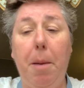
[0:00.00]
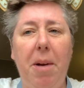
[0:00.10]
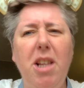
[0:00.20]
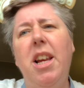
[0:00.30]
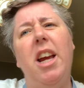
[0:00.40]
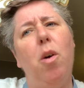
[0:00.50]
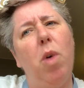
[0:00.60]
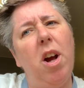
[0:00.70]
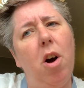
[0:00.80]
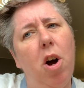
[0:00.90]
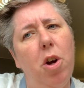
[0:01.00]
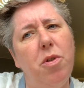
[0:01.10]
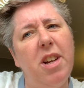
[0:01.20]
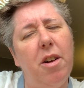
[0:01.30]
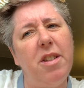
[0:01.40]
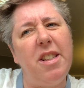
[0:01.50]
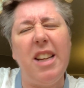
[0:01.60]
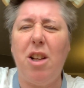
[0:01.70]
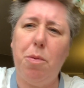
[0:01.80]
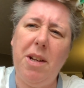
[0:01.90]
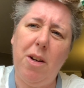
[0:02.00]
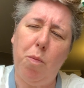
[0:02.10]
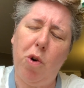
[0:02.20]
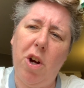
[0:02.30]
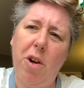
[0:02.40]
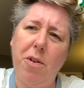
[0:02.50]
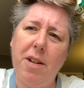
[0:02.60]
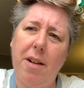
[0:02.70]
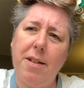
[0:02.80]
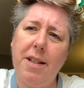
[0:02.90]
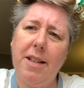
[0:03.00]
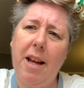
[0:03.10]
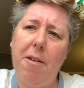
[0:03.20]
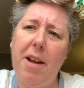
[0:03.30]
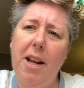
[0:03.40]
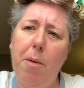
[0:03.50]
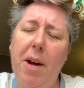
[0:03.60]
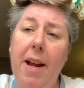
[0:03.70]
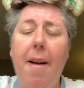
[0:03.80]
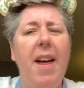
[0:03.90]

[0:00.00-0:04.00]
Please take away our hotel discounts. We didn't want a hotel discount anyway.